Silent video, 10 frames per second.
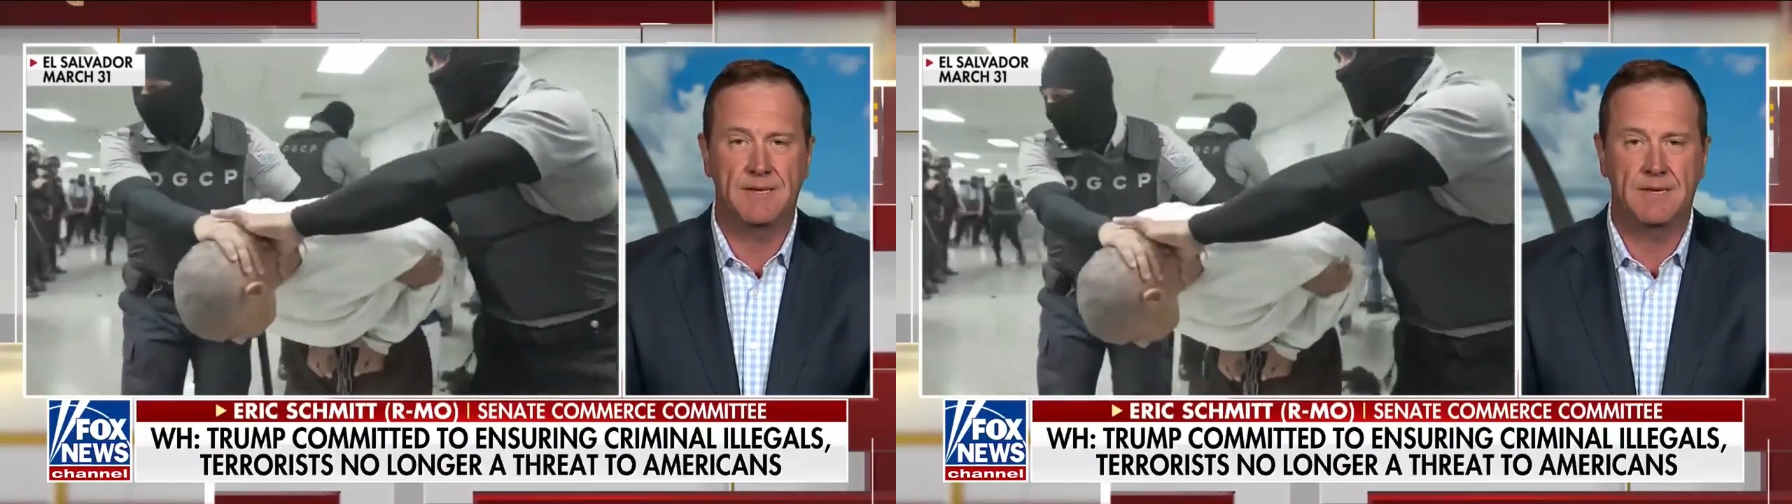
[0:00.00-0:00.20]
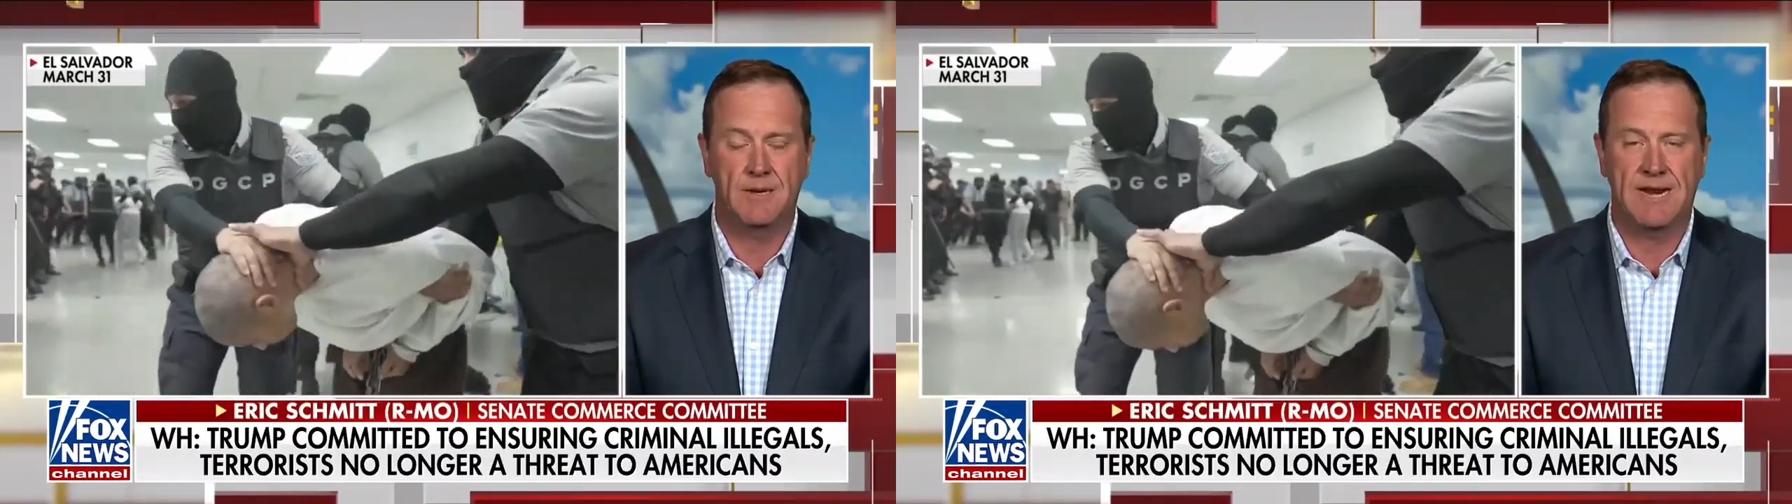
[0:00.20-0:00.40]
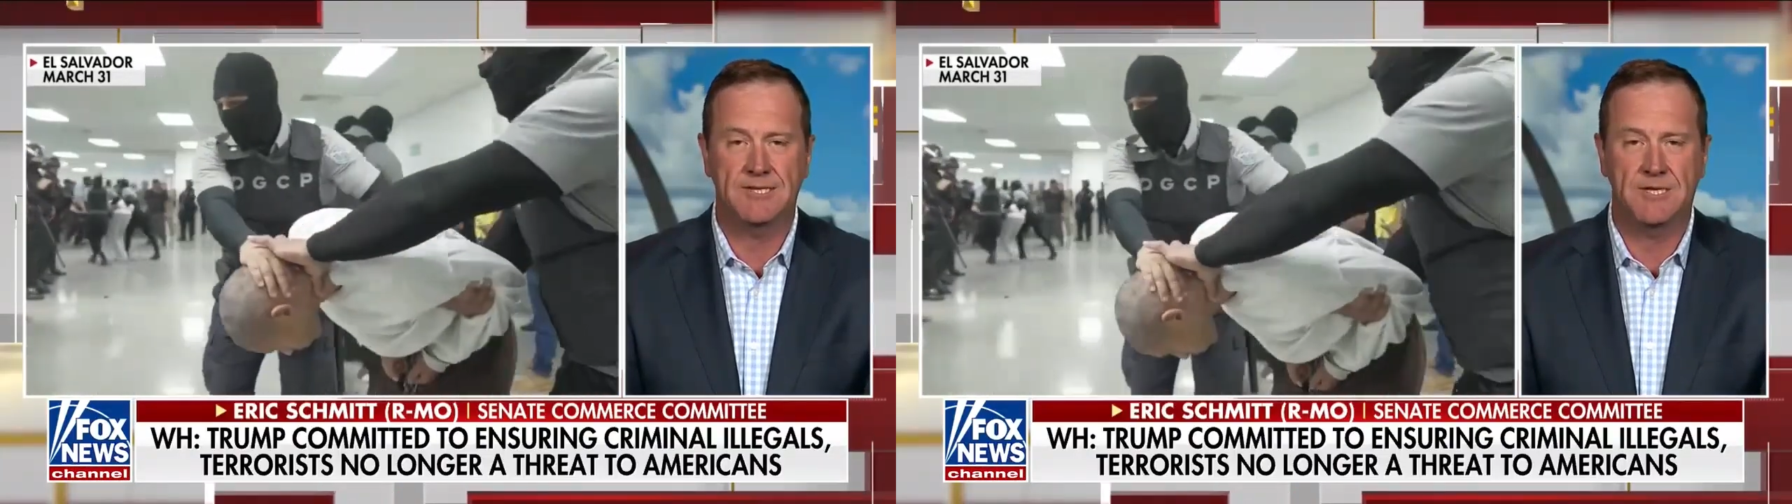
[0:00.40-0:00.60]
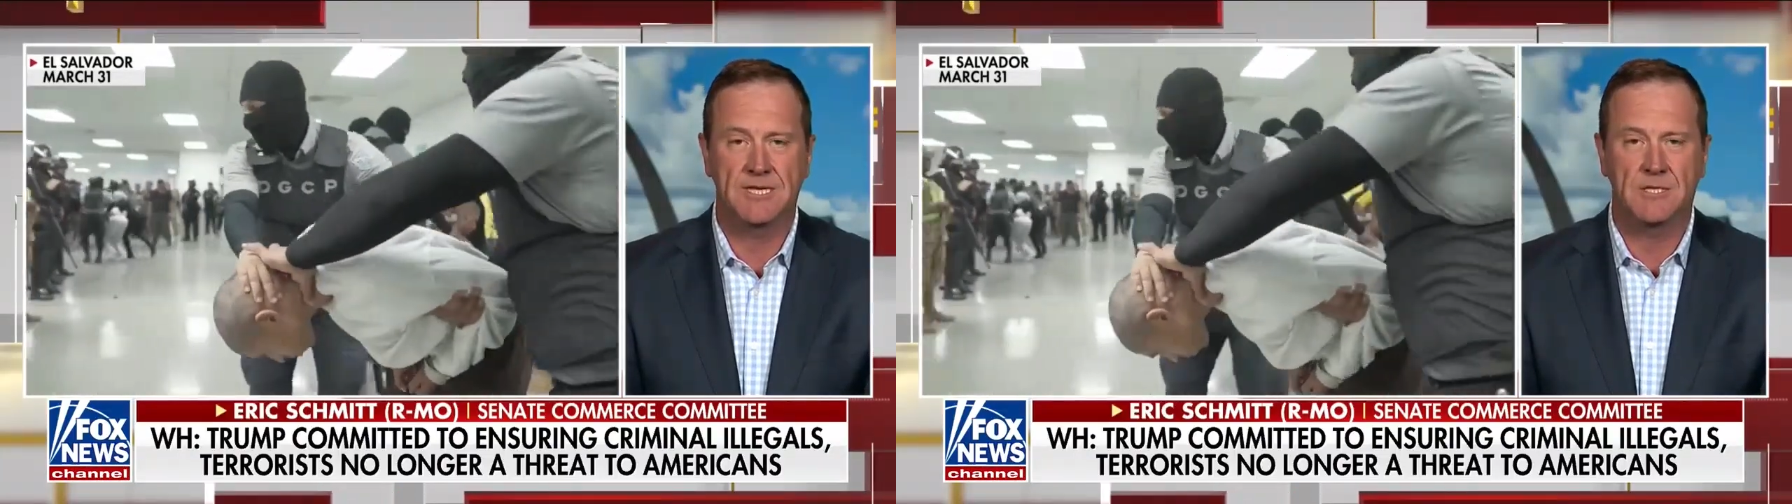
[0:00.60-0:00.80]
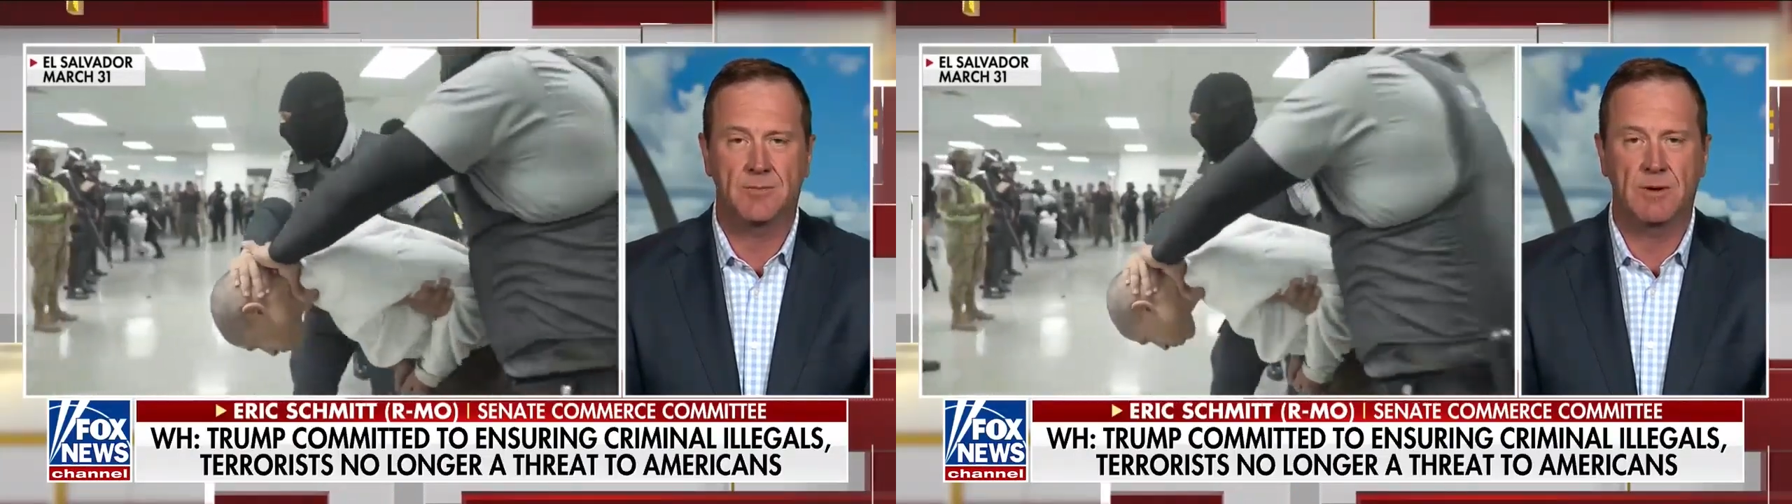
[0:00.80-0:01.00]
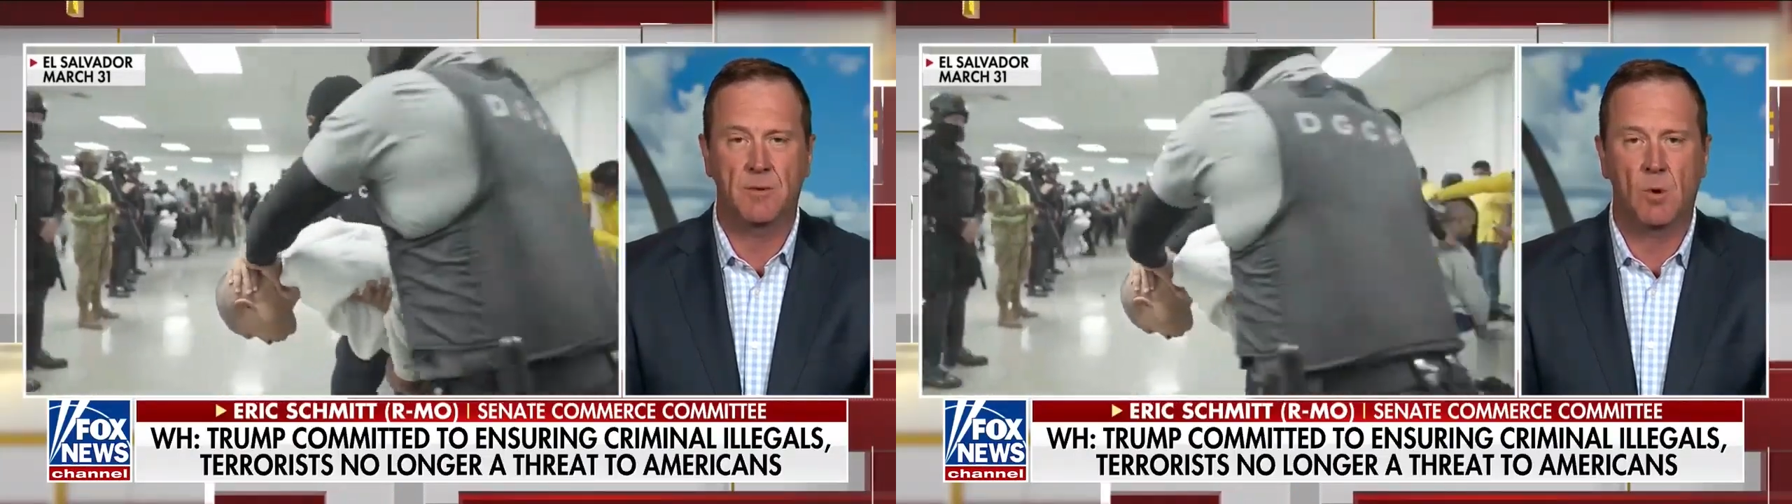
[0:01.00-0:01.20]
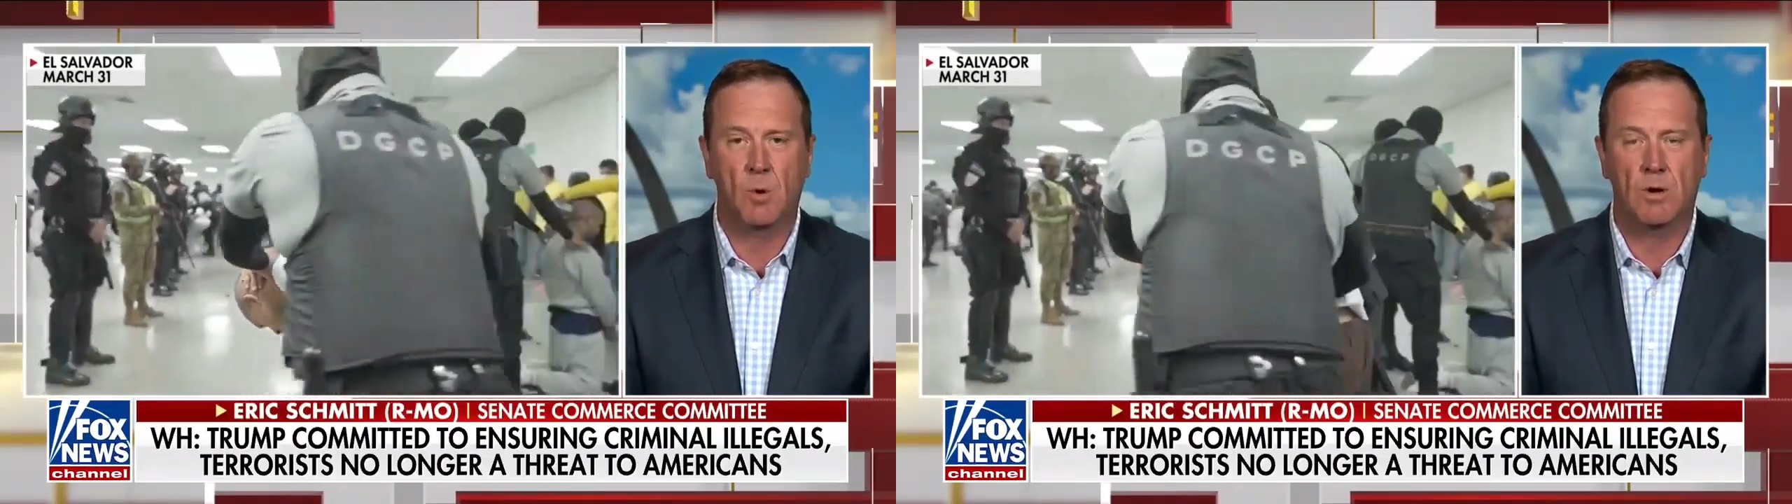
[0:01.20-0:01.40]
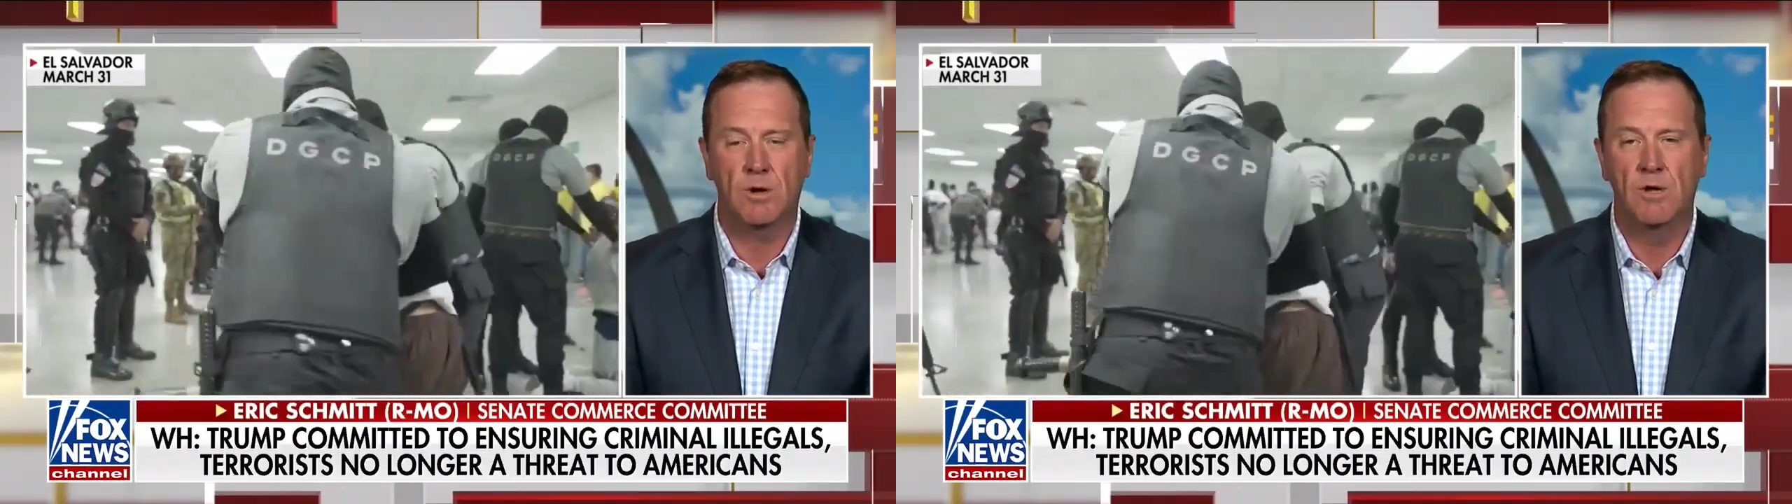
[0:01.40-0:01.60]
United States Supreme
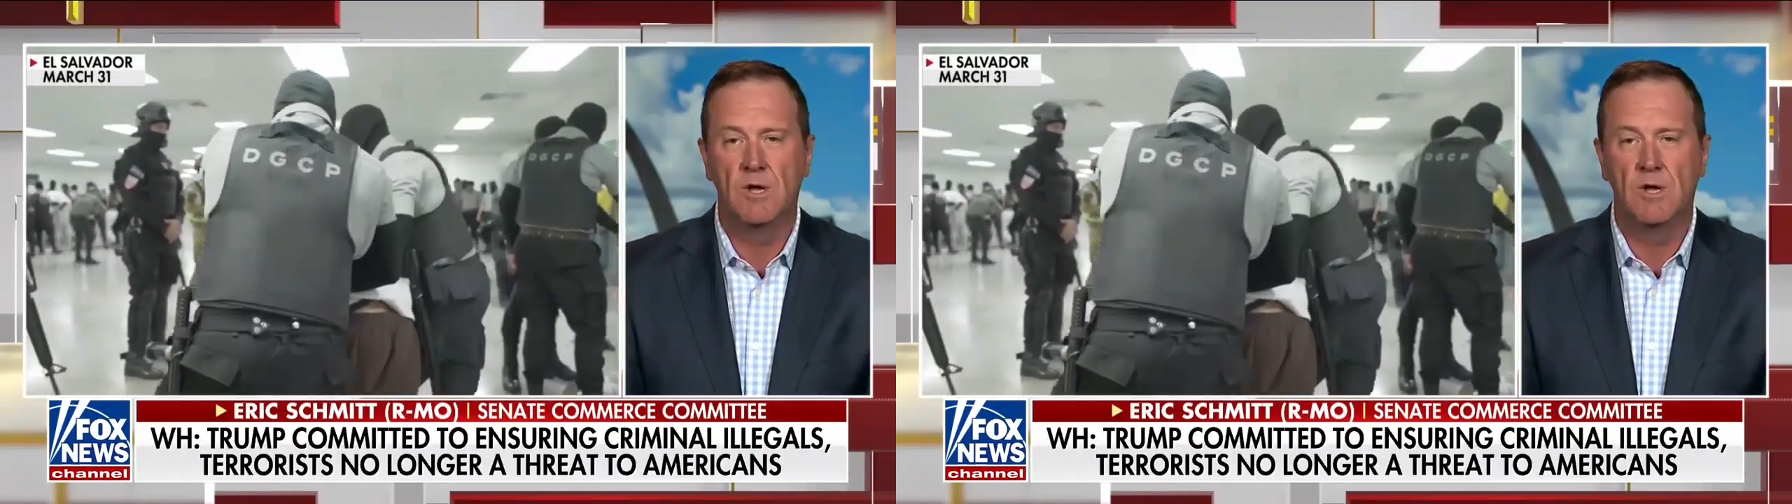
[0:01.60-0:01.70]
Court